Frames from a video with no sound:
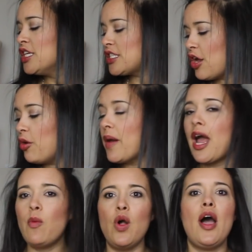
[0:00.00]
So, but
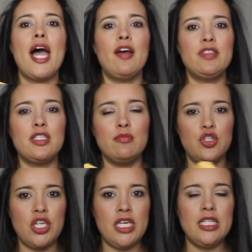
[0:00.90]
I will have some
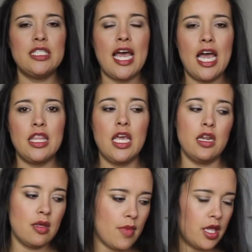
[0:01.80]
jeans at the end
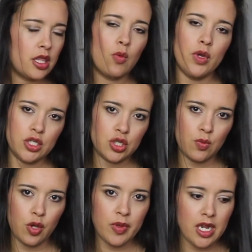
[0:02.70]
of the month, which
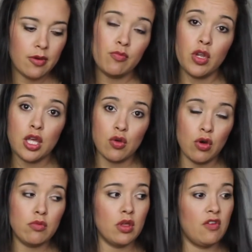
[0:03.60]
will be really cool
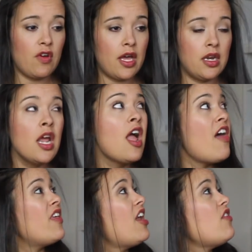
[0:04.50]
and really fun.
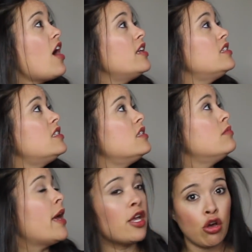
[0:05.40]
And then I've got
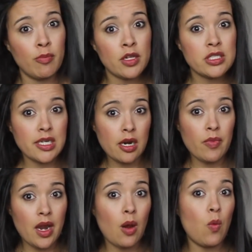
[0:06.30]
my Cone Mills denim
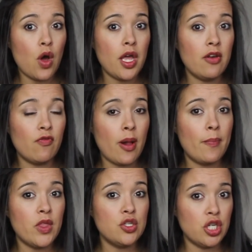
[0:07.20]
that I won
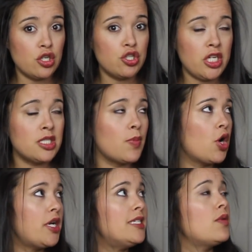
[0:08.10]
from the ginger jeans
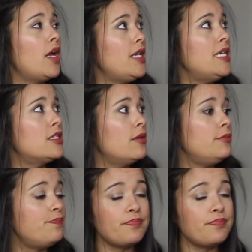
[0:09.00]
party. So I need to